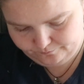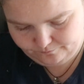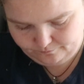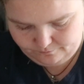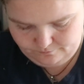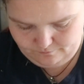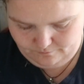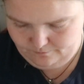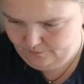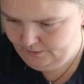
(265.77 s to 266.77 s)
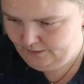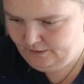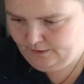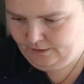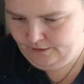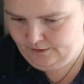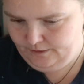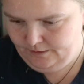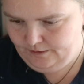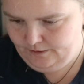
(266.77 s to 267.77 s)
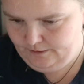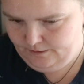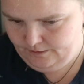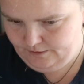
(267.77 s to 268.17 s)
(no one is talking)